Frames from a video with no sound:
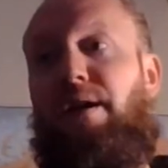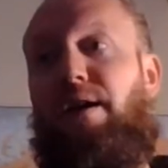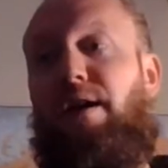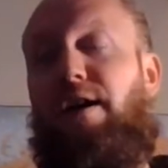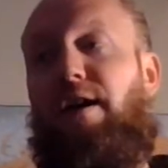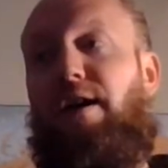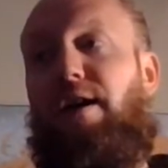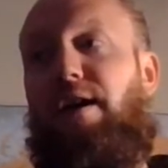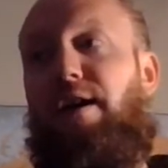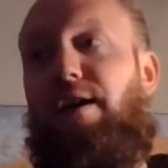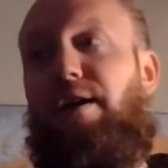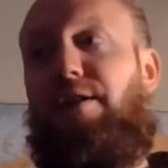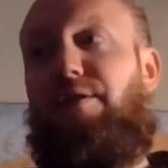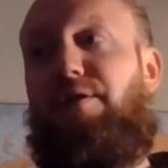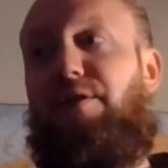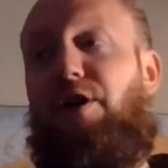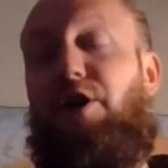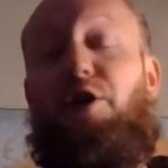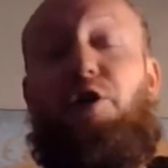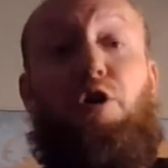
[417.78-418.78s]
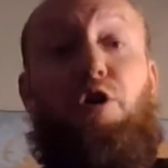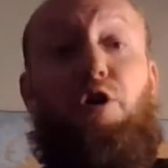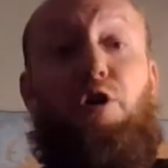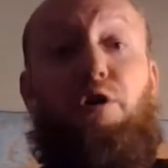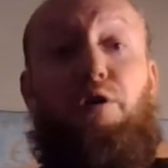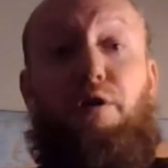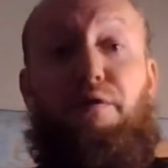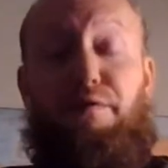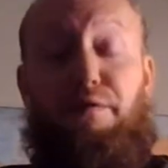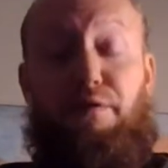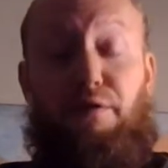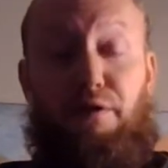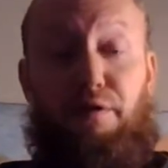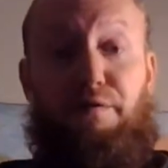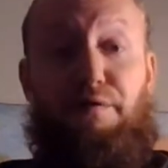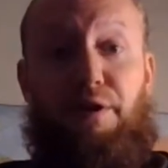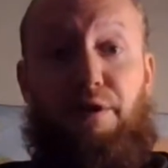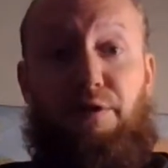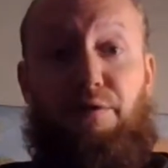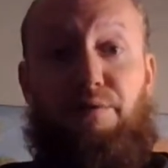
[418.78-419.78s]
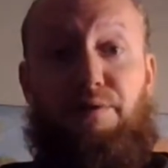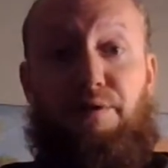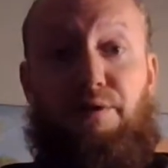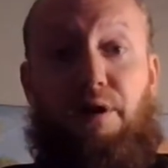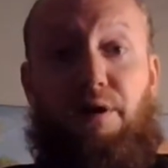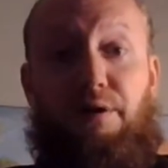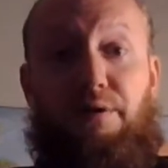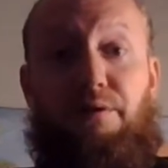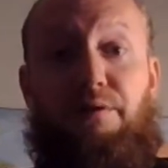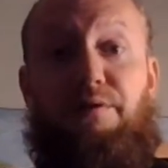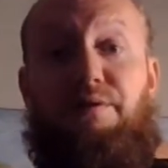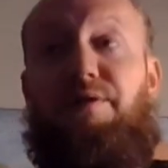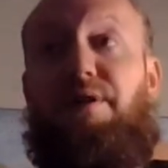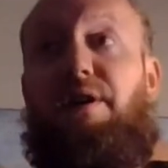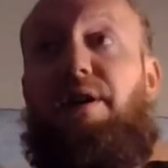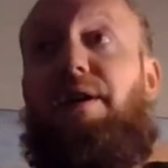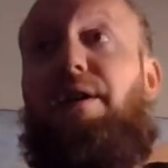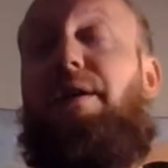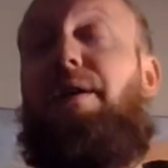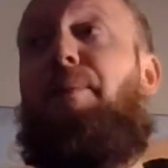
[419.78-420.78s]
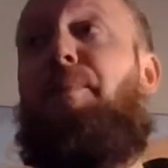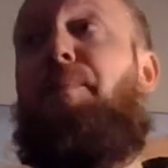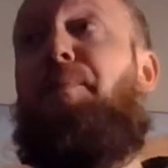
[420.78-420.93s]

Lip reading: Her friend who was a gardener said,